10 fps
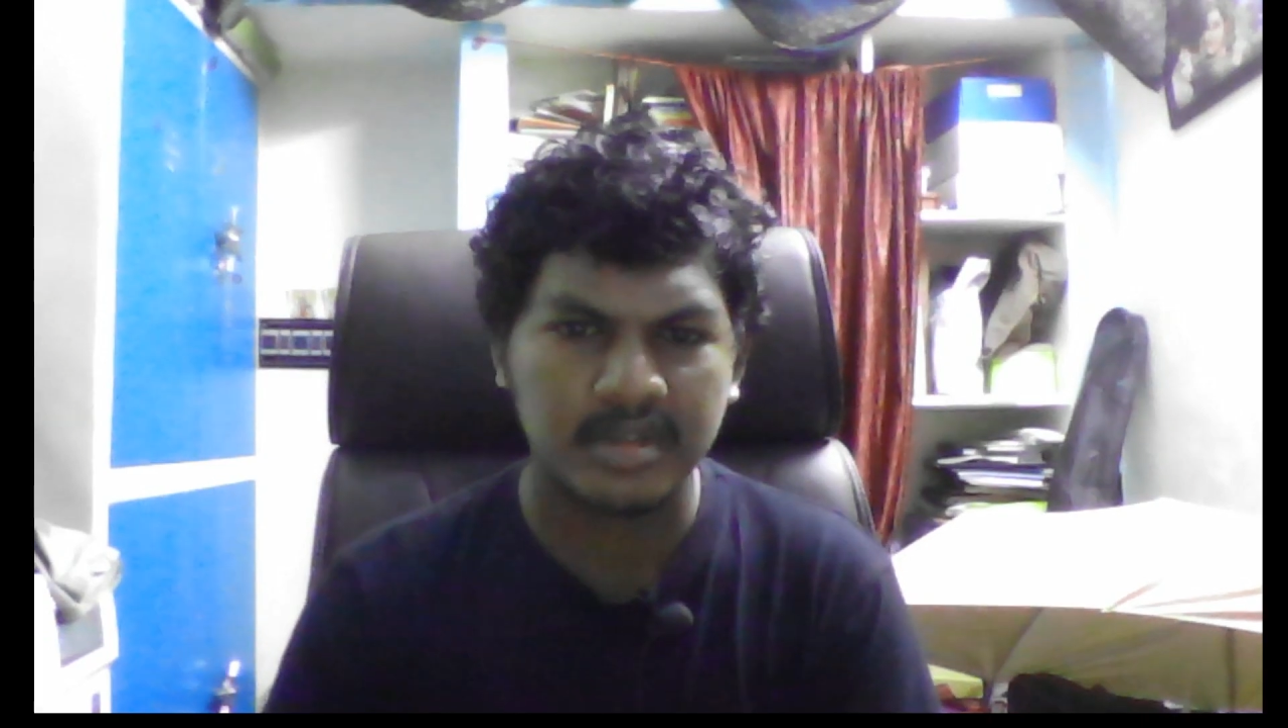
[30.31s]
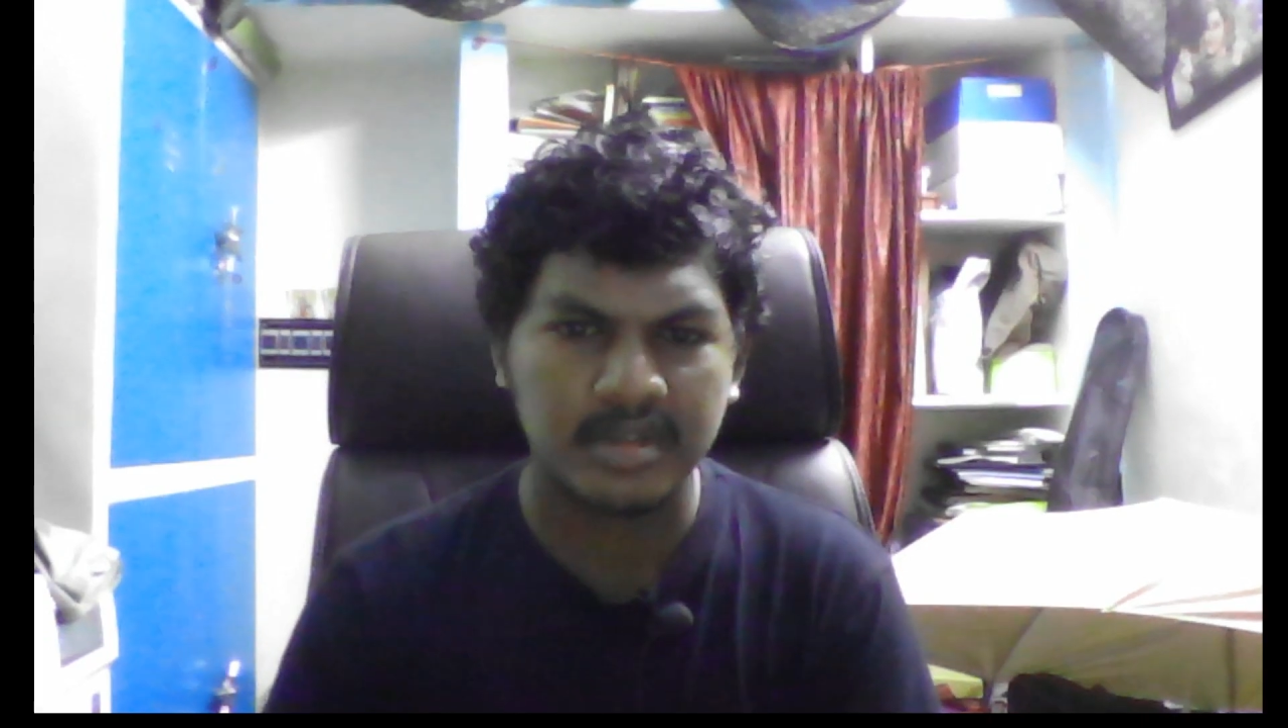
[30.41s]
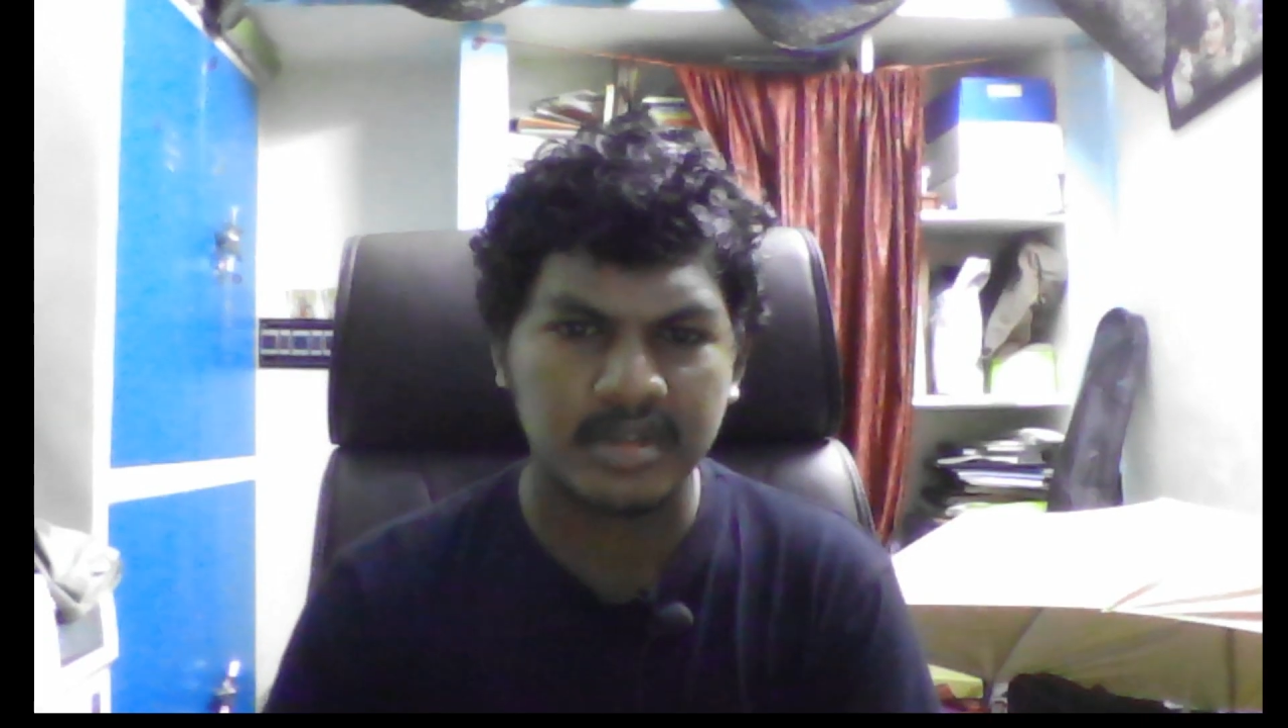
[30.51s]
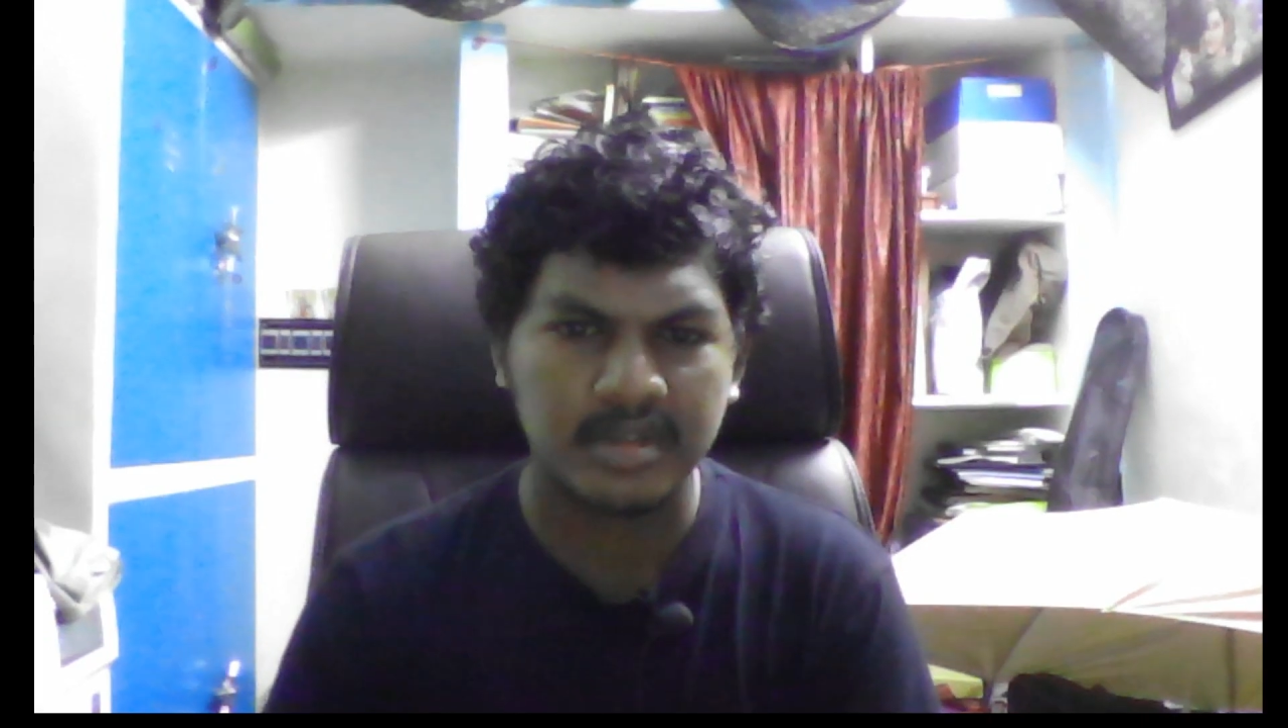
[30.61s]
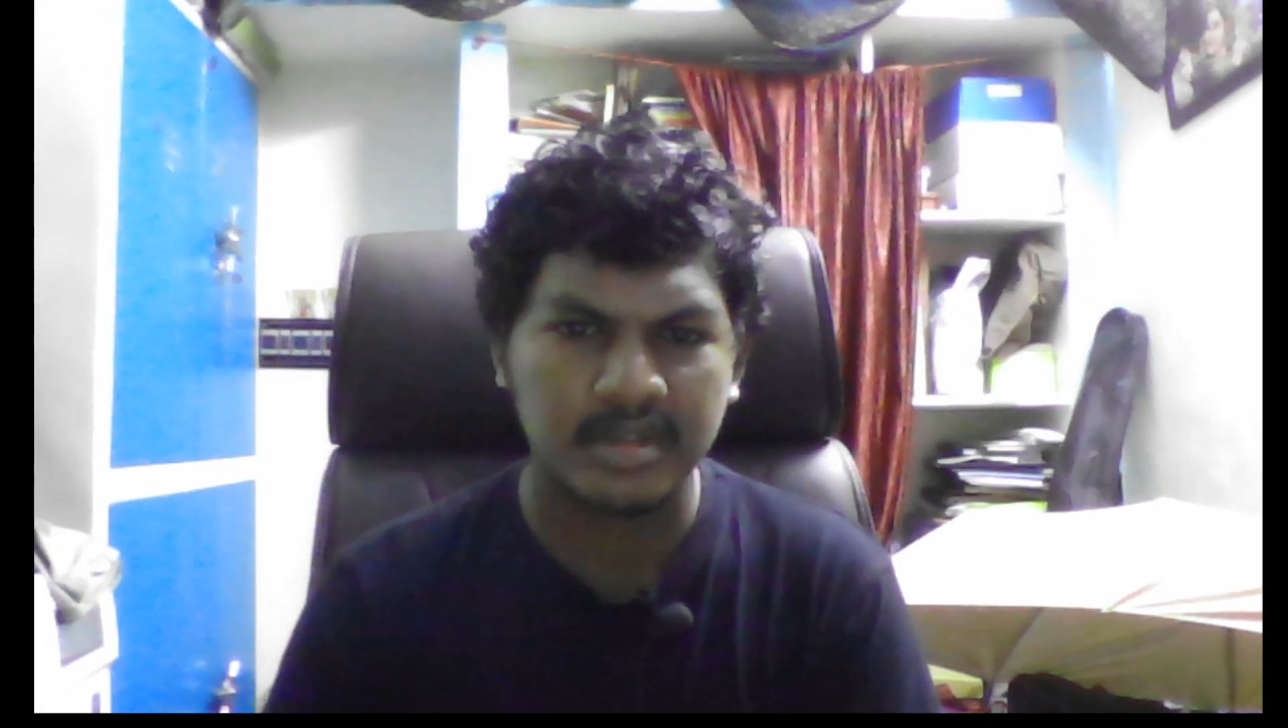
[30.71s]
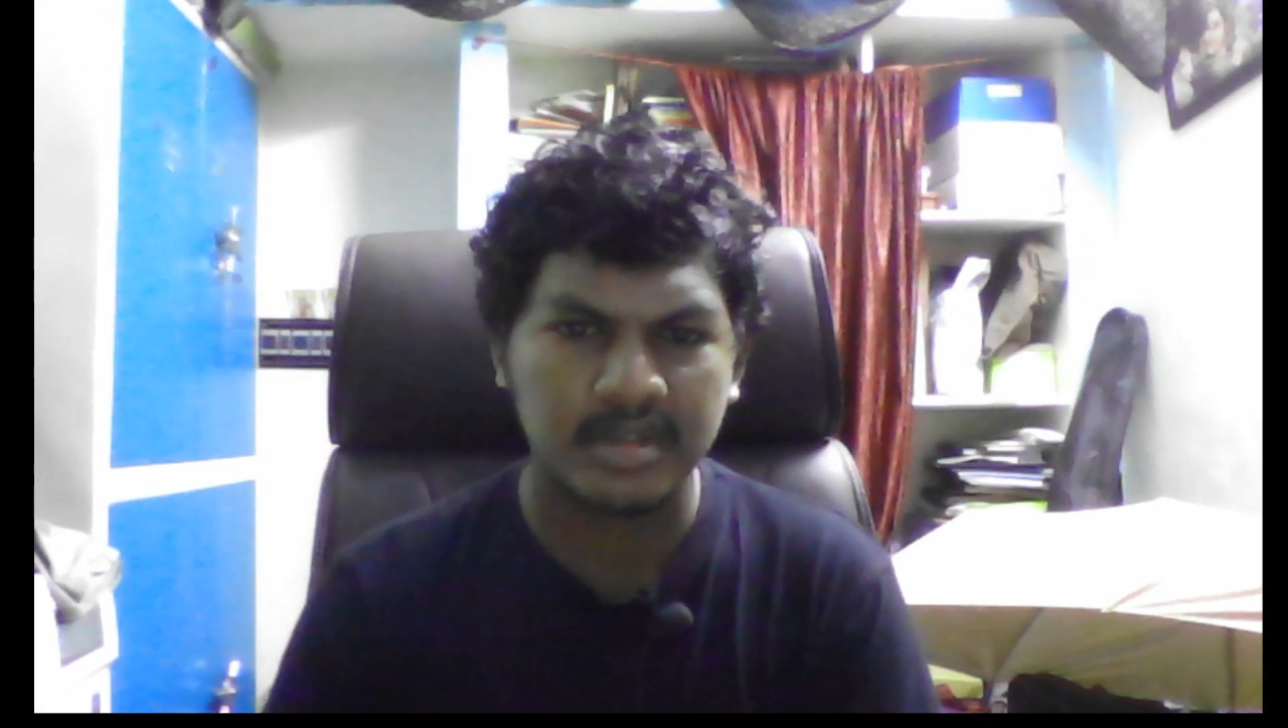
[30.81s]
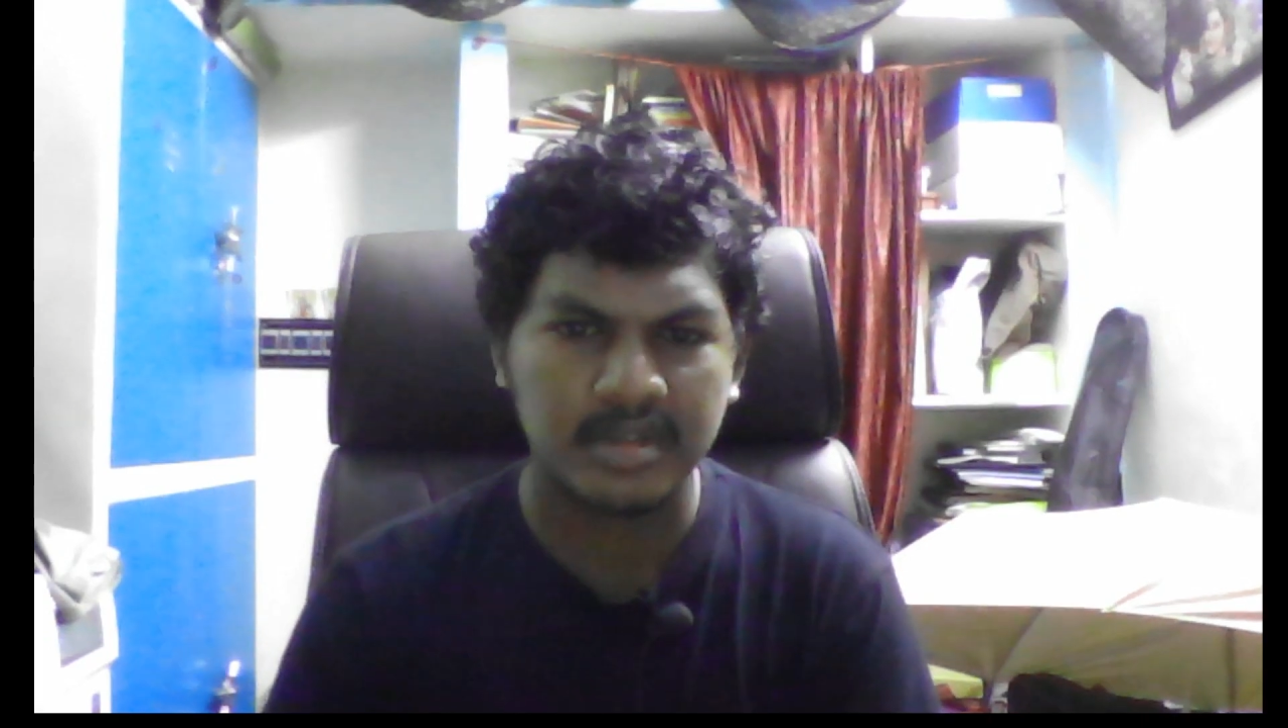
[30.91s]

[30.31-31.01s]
and